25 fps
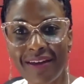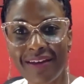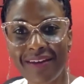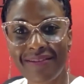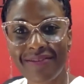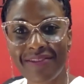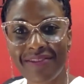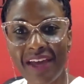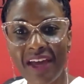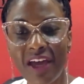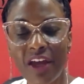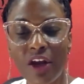
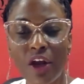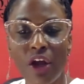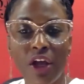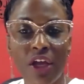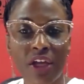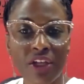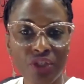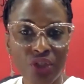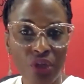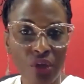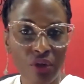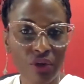that
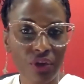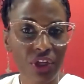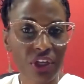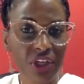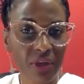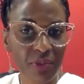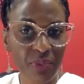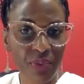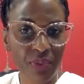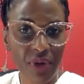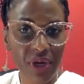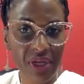it's only
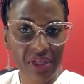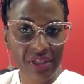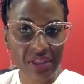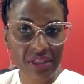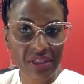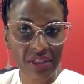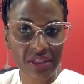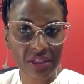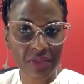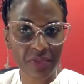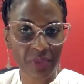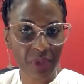your
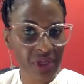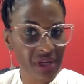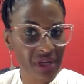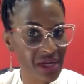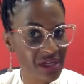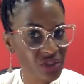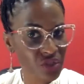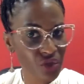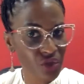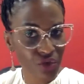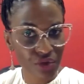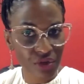presence, but
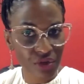not so